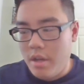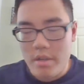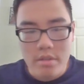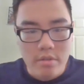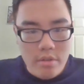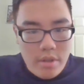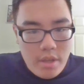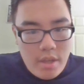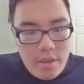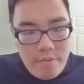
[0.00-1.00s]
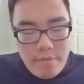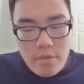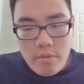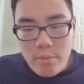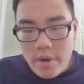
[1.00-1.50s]
Also,
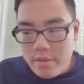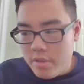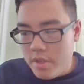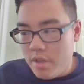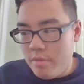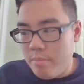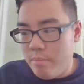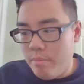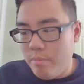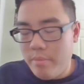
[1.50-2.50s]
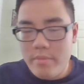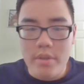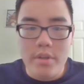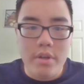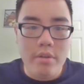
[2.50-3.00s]
if you want to hear,
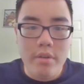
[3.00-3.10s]
if